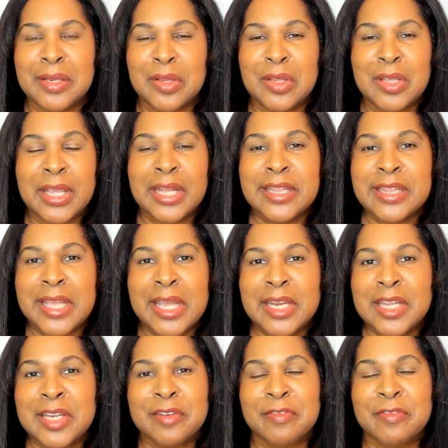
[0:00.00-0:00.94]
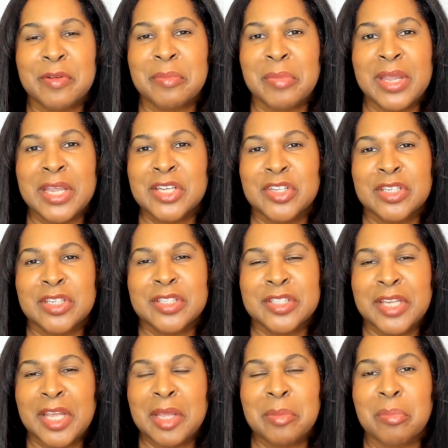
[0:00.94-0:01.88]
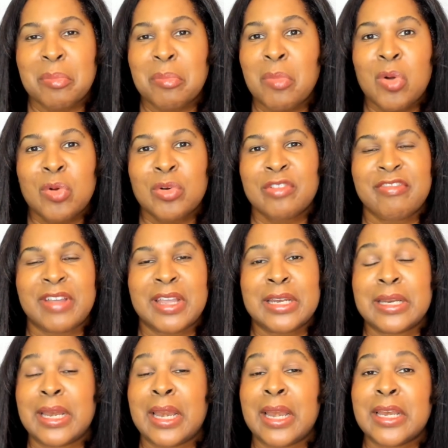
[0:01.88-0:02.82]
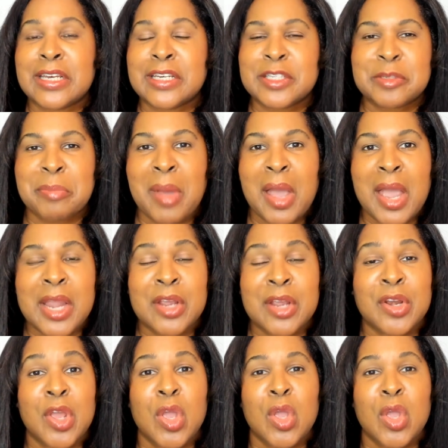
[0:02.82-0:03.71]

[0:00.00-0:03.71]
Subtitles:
get that information. Stay motivated and inspired.